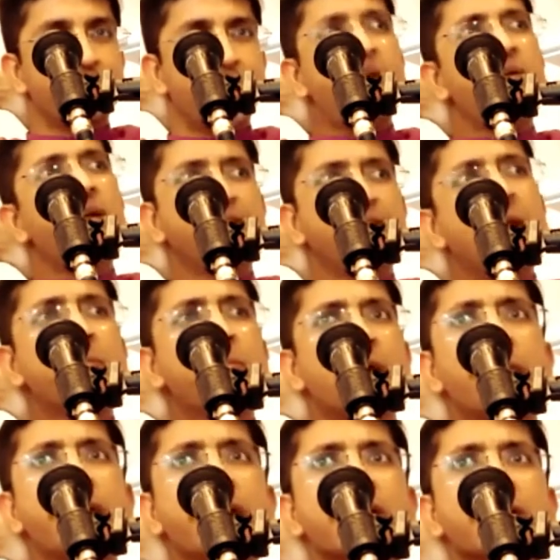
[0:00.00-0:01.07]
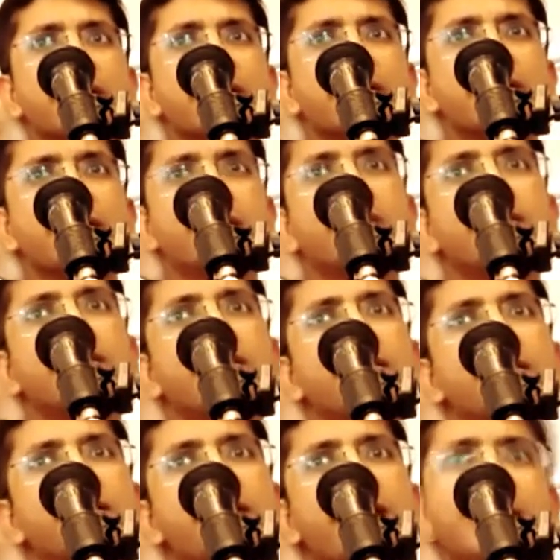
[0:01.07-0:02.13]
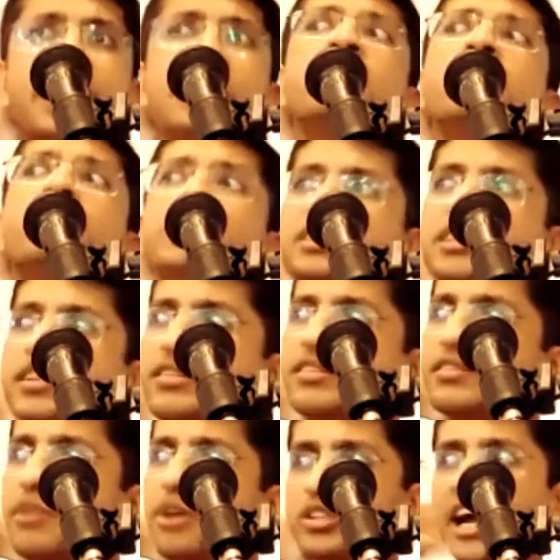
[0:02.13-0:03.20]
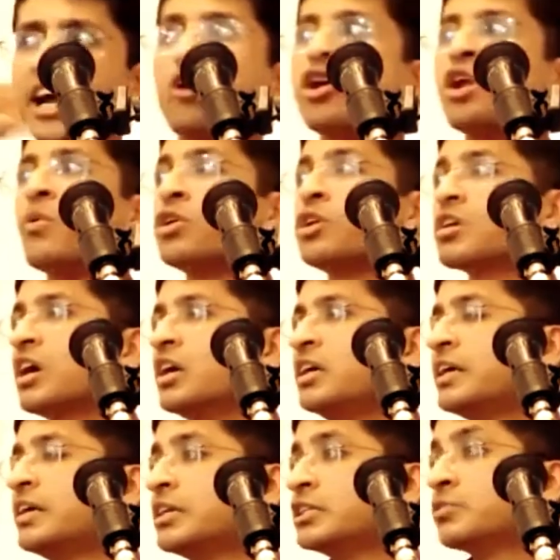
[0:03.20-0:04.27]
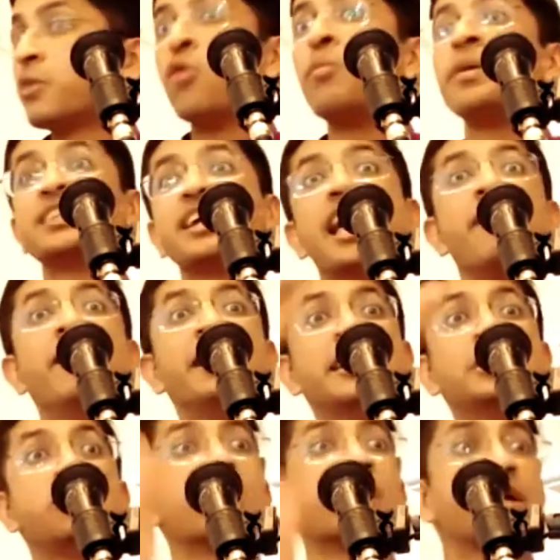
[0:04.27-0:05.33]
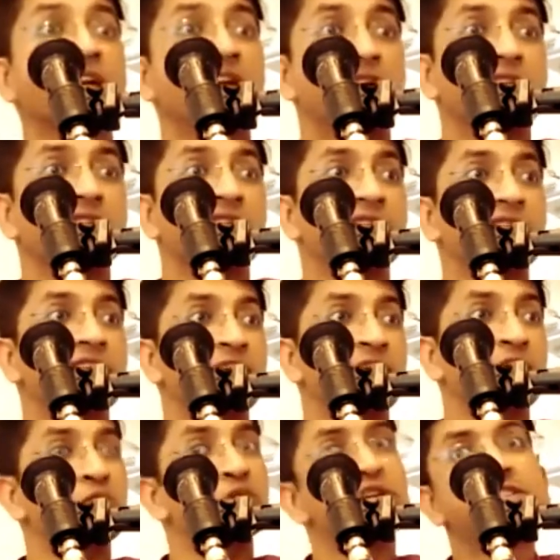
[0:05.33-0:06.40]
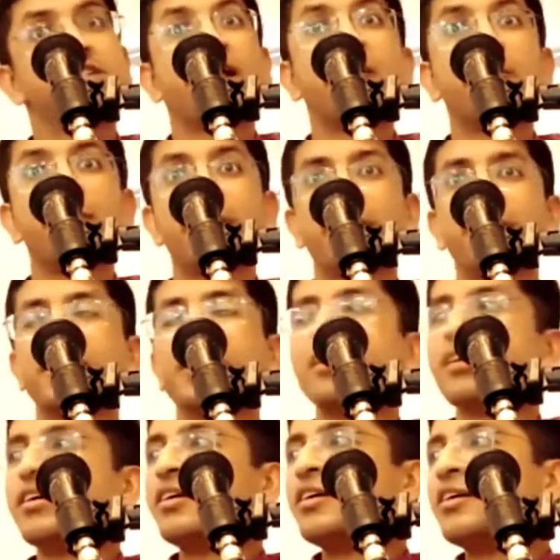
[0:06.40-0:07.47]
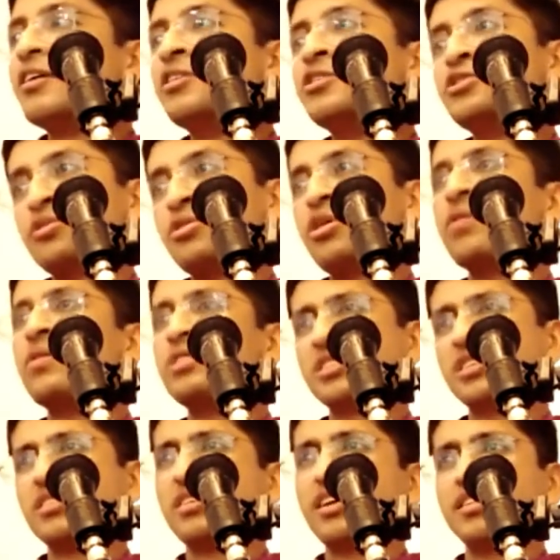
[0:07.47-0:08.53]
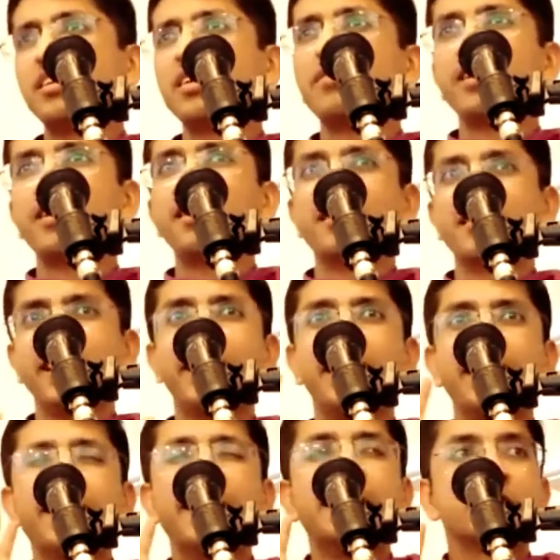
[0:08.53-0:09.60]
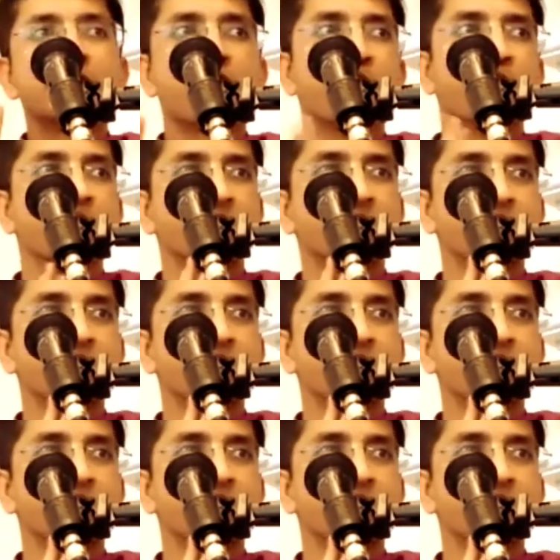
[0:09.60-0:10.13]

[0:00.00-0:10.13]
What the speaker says: I will keep coming and then we will see. Because I don't know what the content is. Prabhupada said, I will teach you content. You just help me. So Howard said, I think we'll take it a little slow.